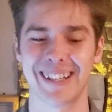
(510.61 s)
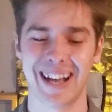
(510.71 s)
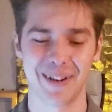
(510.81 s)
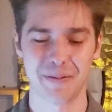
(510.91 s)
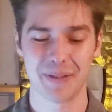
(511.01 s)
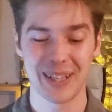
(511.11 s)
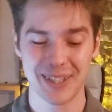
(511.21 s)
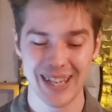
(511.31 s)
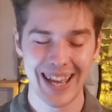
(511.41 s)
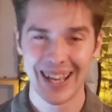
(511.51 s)
I remember
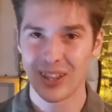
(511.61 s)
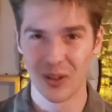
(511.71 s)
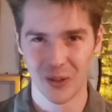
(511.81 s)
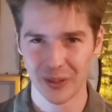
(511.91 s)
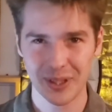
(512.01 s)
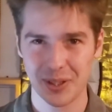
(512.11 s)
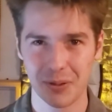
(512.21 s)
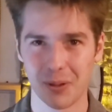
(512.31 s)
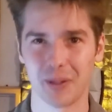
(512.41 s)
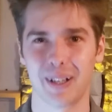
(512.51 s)
that's the only
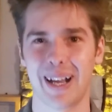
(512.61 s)
school